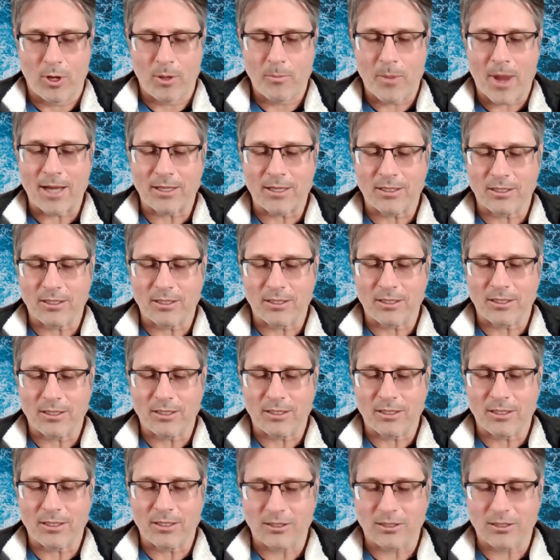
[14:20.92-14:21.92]
going back to
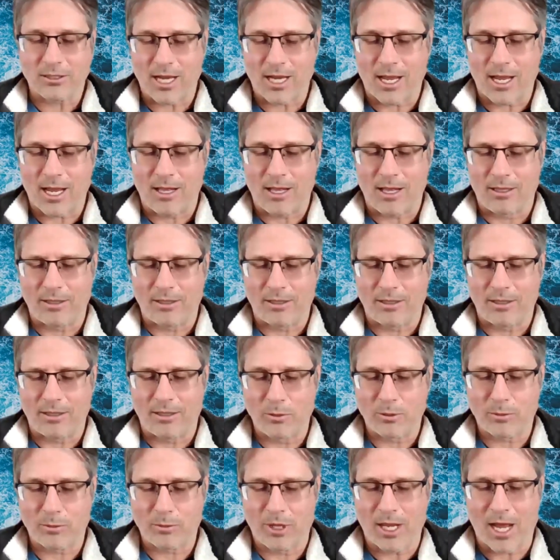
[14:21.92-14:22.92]
Kel, you know, he was
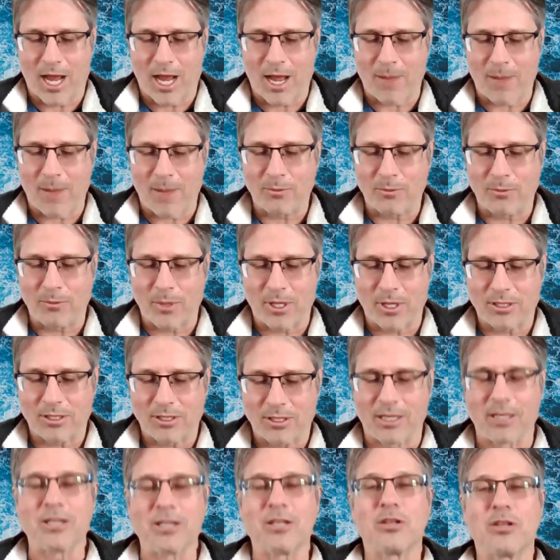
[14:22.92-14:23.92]
pretty optimistic
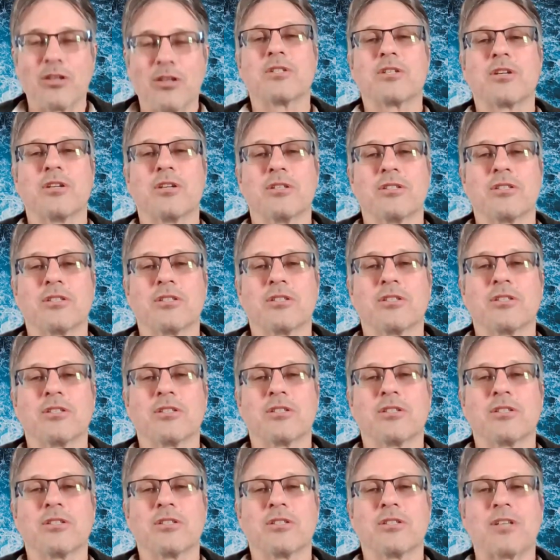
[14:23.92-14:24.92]
that humans could
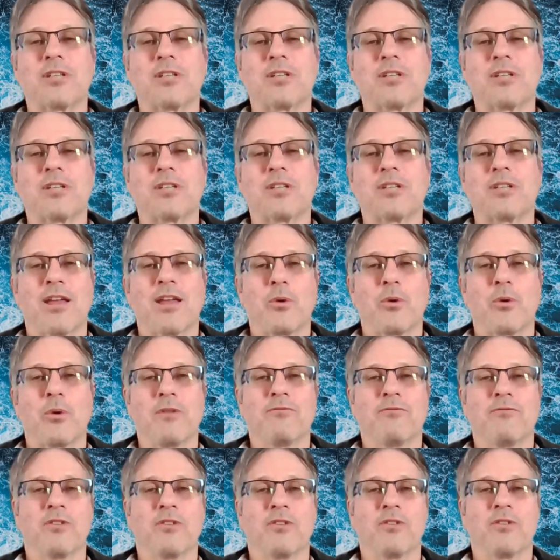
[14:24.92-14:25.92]
solve things, and we've
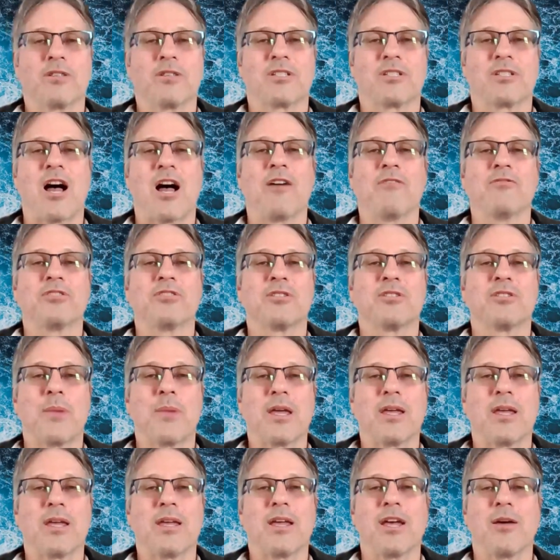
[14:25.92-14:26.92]
solved some
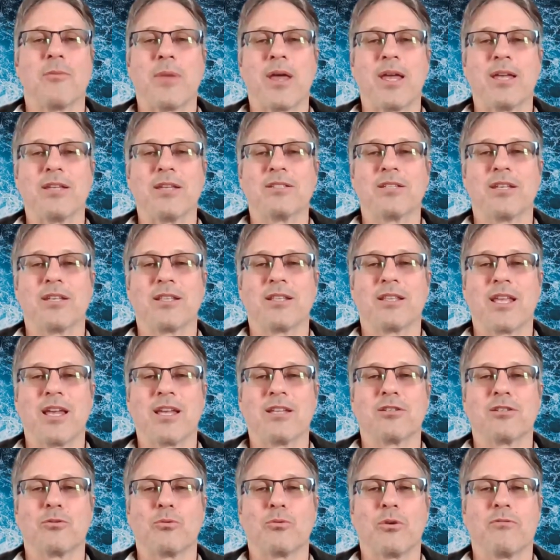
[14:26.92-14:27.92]
amazing
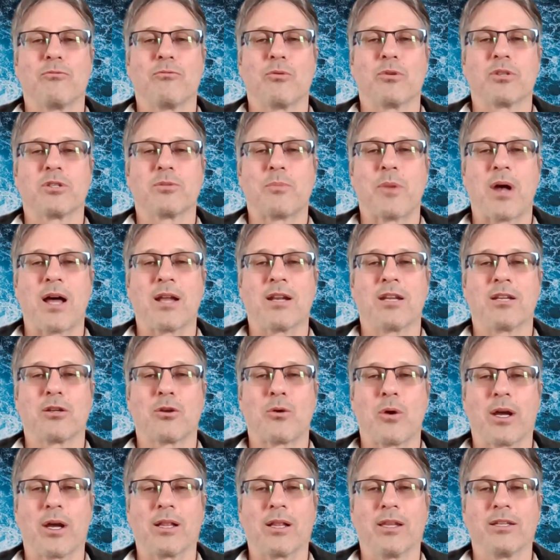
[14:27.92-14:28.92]
things, and we've responded
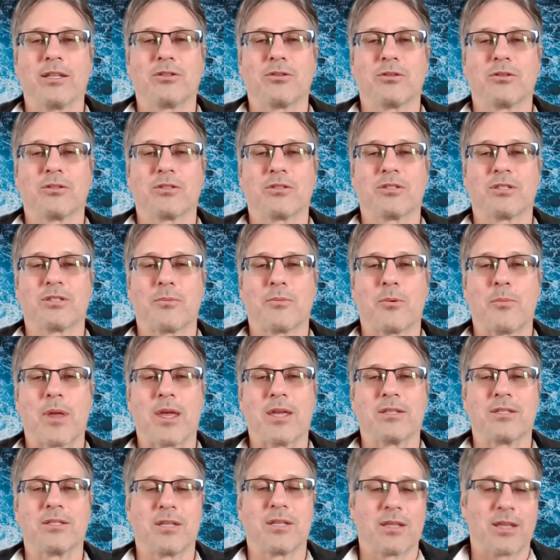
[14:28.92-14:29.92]
quickly to some
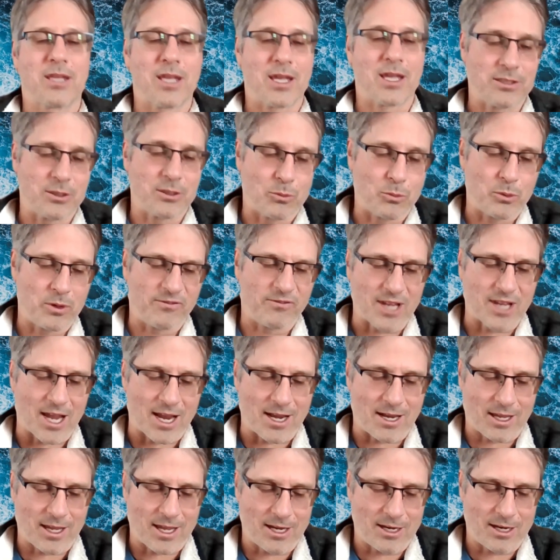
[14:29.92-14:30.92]
amazing things, and we've
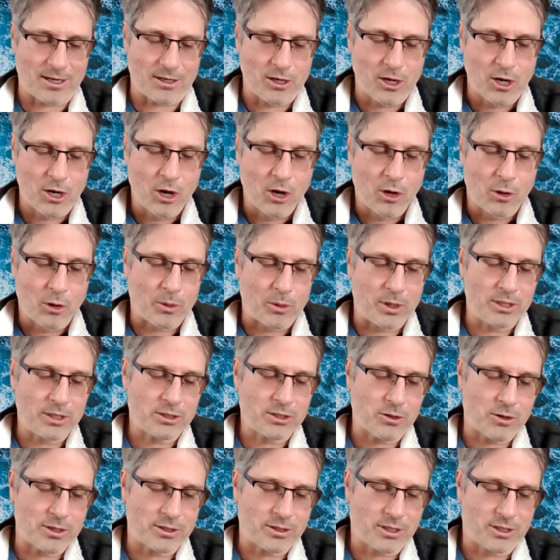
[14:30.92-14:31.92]
dedicated
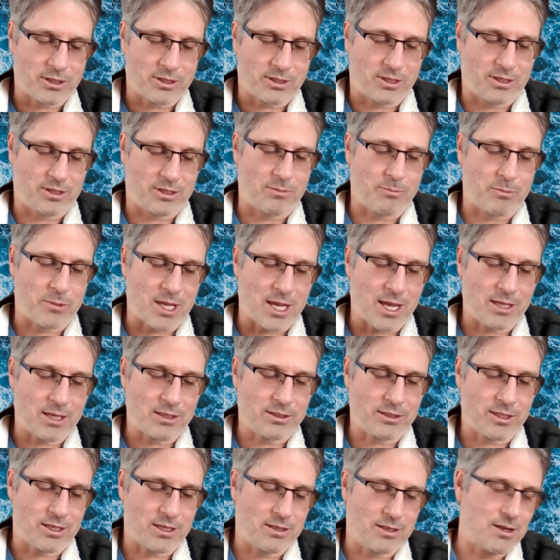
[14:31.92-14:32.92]
resources to some
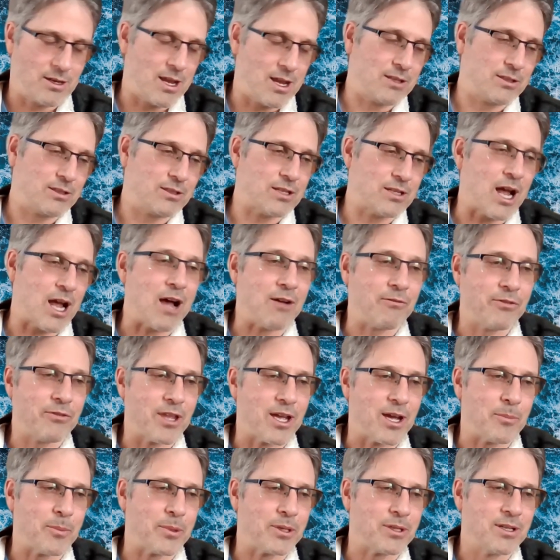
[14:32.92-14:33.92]
things and
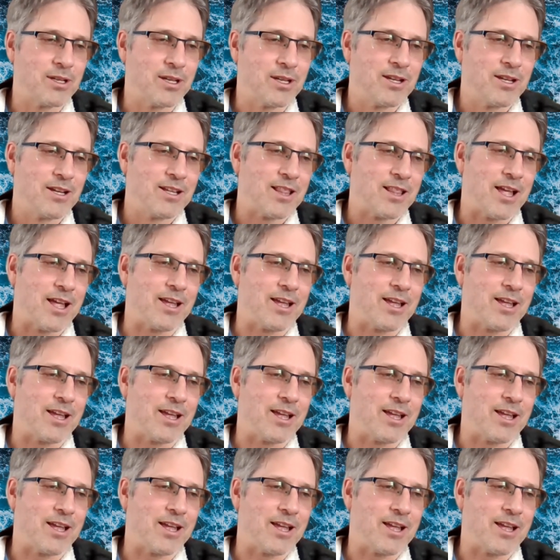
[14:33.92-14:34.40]
solved them, and